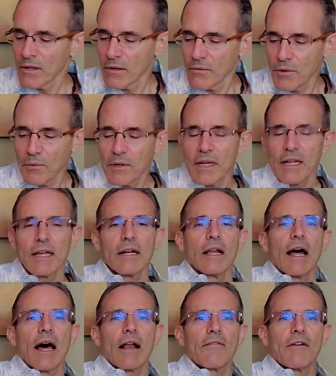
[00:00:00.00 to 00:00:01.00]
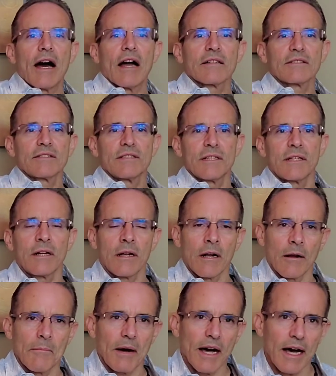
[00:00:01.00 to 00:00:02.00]
We want to get a lot of oxygen in
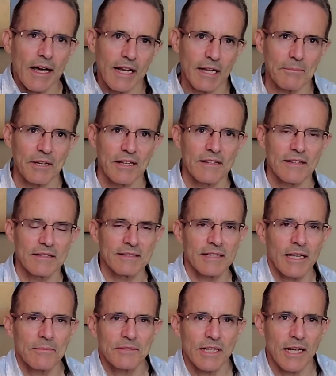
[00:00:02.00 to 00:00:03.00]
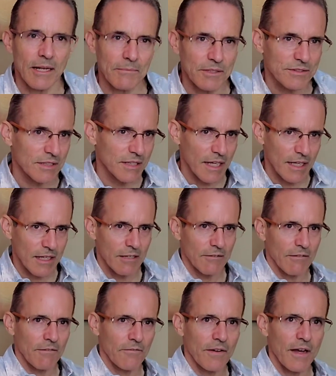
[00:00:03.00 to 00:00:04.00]
our body, but at the same time, there's a negative
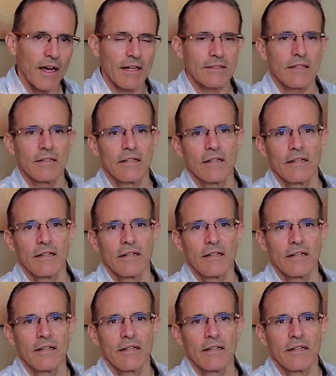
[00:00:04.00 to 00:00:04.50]
effect.